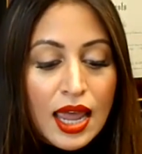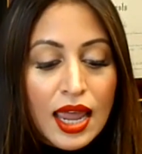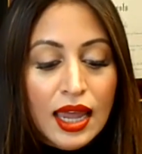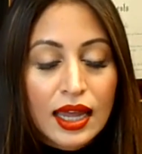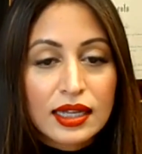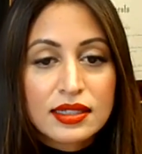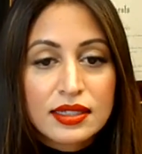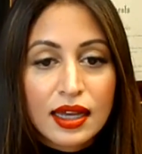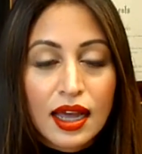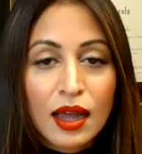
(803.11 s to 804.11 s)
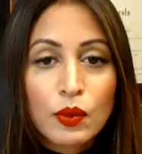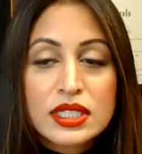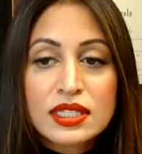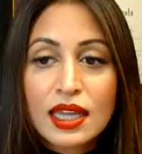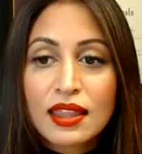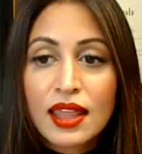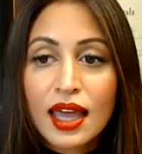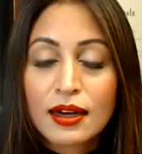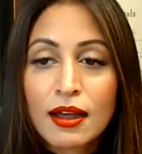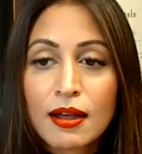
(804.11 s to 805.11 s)
And I would say
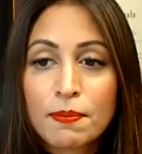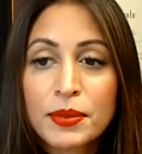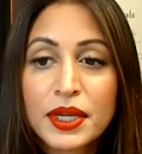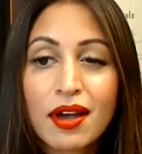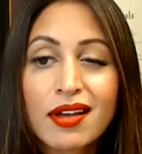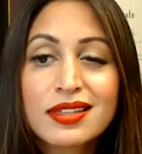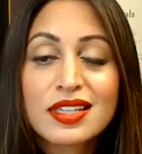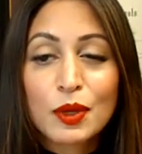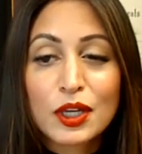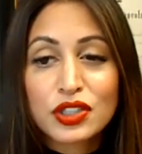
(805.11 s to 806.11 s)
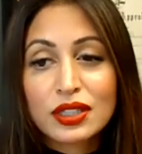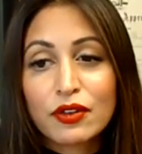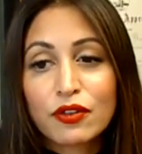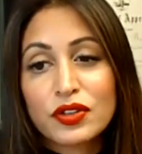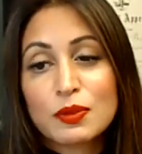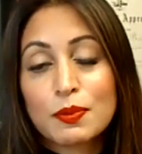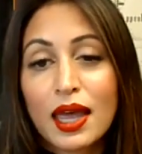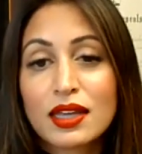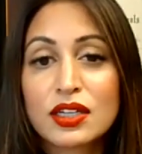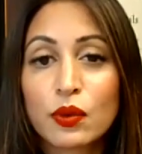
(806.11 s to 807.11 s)
that because especially over this
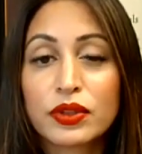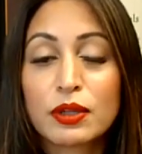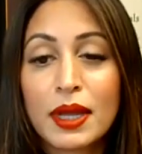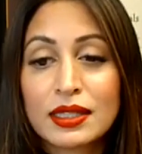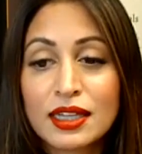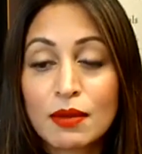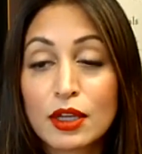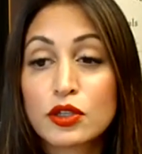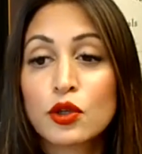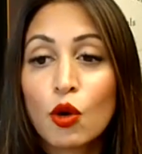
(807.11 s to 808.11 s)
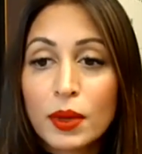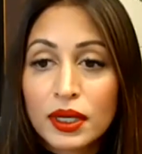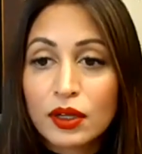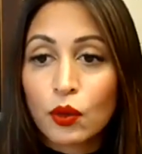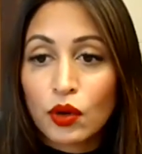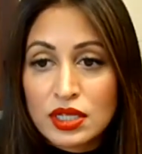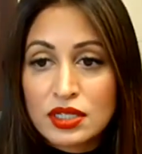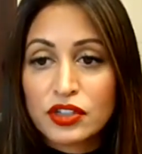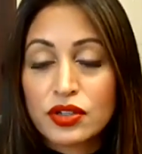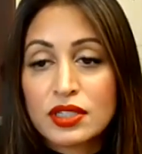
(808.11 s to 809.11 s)
past year with the pandemic, so many
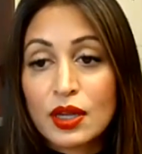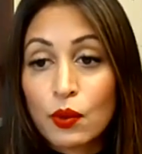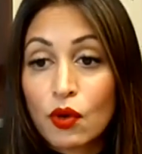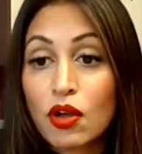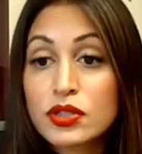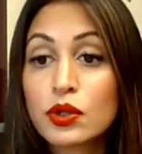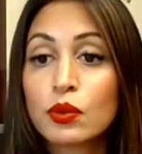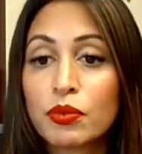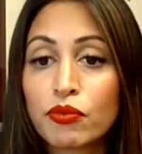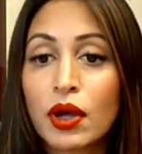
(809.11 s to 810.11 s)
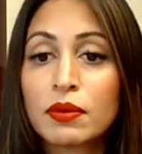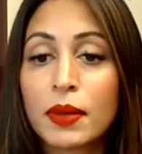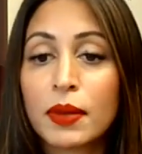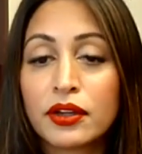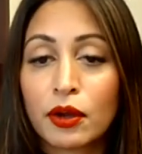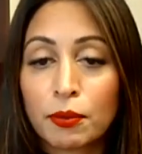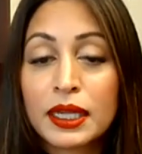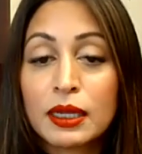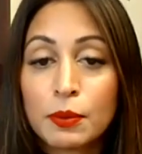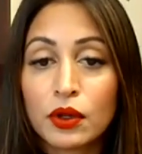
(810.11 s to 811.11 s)
organizations that were also run by young
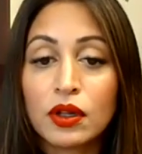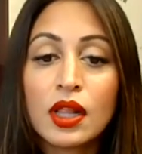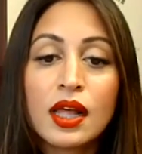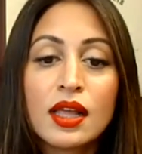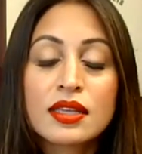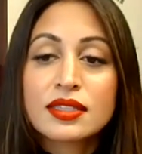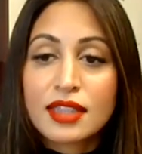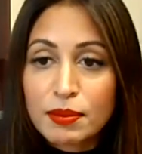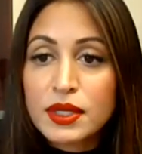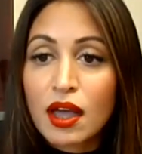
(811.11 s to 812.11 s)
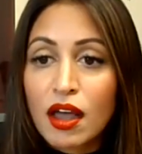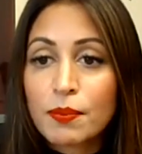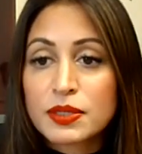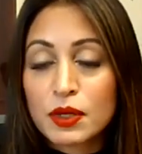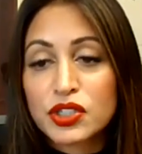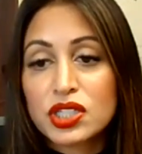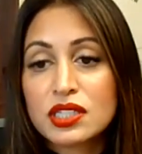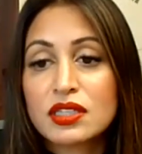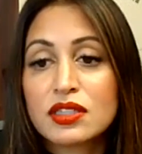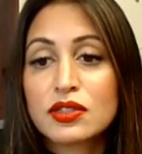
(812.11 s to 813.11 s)
people stepped up, especially
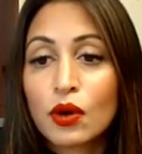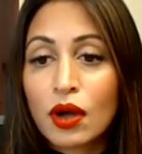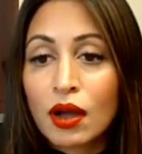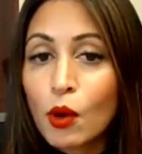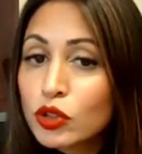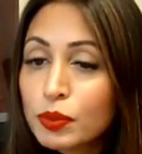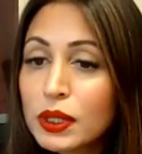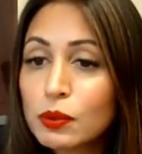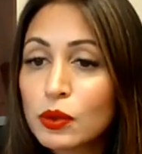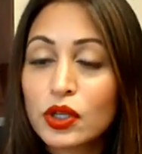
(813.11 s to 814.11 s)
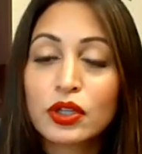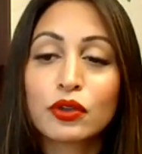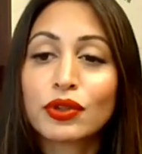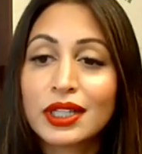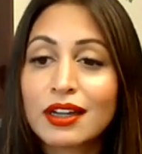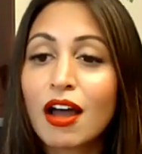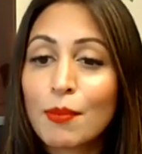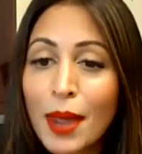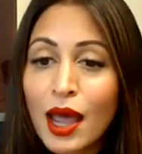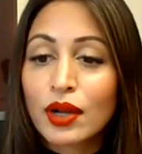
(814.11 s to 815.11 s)
since the older people couldn't really
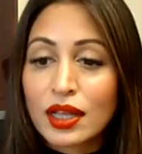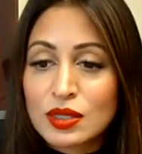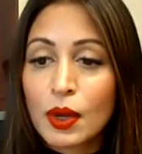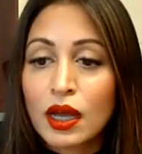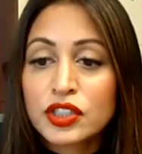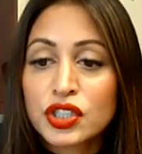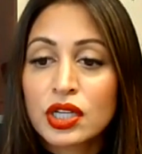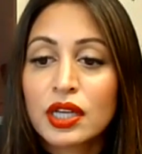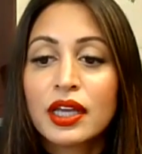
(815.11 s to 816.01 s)
come out as much.